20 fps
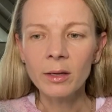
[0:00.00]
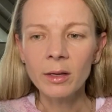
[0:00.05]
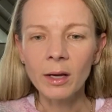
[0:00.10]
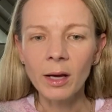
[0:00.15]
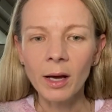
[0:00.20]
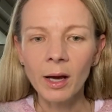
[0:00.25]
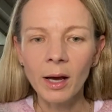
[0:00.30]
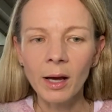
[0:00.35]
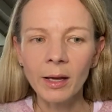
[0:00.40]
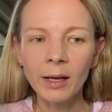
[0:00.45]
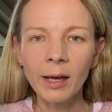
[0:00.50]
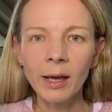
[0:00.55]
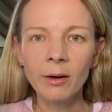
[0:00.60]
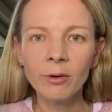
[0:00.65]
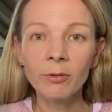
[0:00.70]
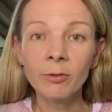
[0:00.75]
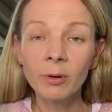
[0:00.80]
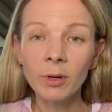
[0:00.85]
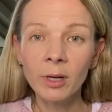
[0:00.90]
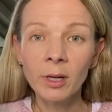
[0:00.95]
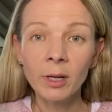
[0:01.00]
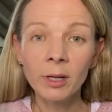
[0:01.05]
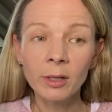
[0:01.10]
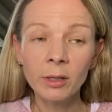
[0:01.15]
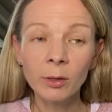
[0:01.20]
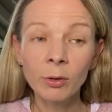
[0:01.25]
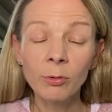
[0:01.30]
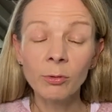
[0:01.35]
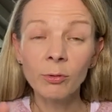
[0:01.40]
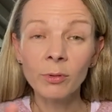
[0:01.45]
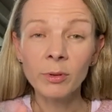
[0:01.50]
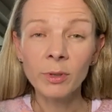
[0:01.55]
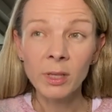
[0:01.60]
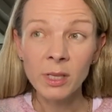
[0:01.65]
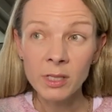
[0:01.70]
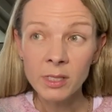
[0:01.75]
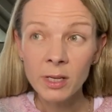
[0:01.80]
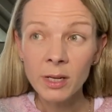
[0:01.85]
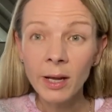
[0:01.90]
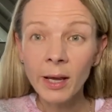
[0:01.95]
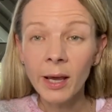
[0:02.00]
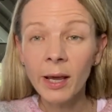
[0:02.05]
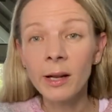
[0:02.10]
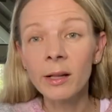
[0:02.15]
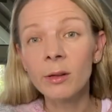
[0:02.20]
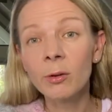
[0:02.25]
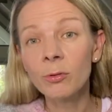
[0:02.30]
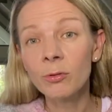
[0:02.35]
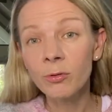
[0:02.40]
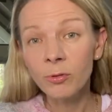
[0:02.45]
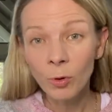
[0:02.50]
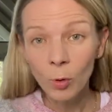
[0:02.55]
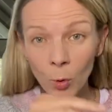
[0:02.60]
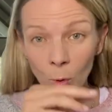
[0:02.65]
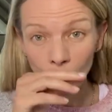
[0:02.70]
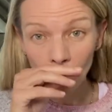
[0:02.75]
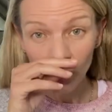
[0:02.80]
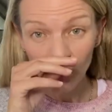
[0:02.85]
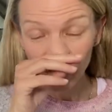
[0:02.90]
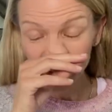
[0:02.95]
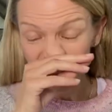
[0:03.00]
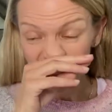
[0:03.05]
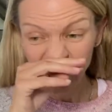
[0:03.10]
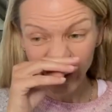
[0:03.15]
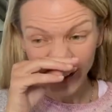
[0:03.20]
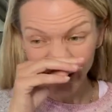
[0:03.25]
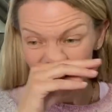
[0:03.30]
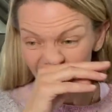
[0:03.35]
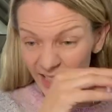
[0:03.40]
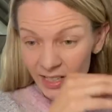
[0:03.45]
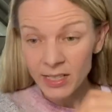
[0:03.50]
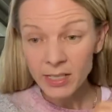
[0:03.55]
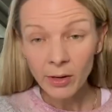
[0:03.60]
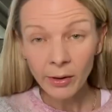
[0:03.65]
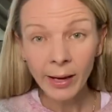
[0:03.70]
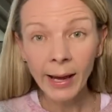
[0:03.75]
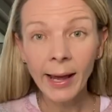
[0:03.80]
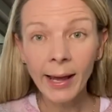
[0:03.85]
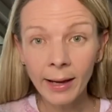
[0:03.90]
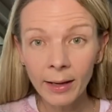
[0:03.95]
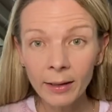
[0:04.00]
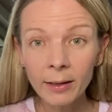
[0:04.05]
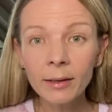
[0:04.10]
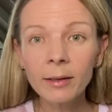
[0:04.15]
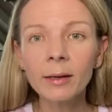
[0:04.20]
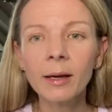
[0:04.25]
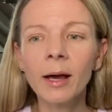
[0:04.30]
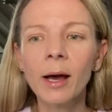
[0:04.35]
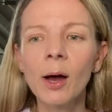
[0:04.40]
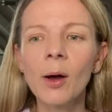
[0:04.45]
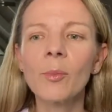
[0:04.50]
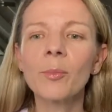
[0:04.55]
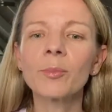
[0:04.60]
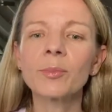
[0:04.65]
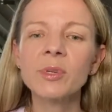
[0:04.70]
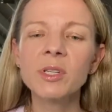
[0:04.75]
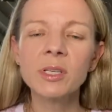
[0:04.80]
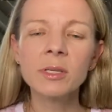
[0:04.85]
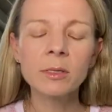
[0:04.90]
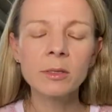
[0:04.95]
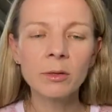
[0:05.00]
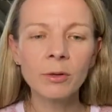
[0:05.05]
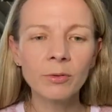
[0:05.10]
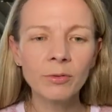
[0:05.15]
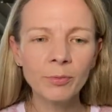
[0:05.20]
he had a little yesterday, had a little fall. He's okay, just sort of,